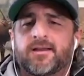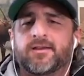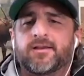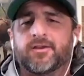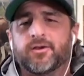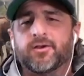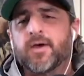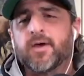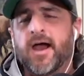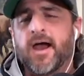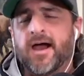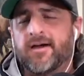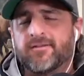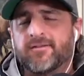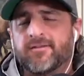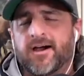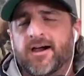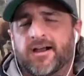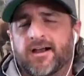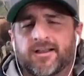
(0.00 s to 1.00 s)
Do you have
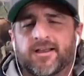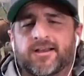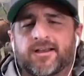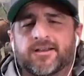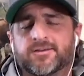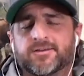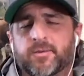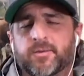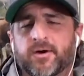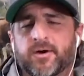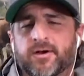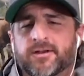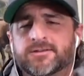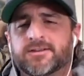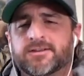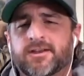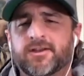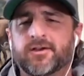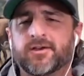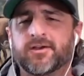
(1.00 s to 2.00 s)
a highlight experience
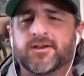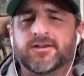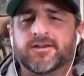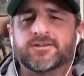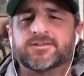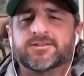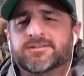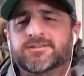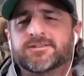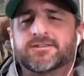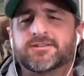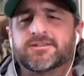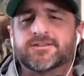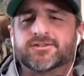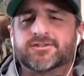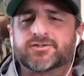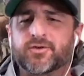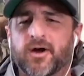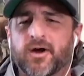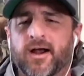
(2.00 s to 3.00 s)
that you could just
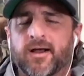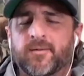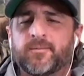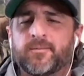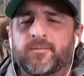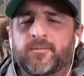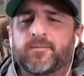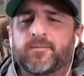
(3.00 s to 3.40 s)
describe,